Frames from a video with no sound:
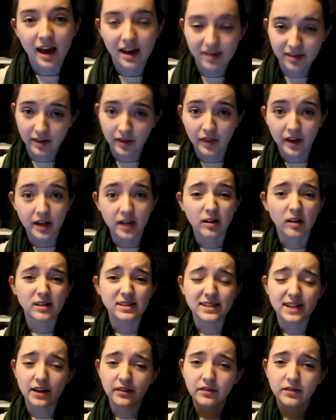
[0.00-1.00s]
And then they
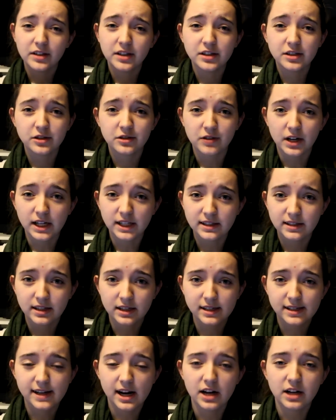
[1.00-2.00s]
definitely stress
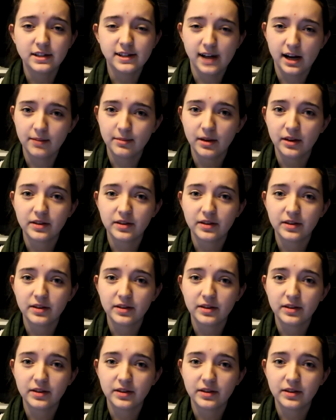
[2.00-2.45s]
the entire time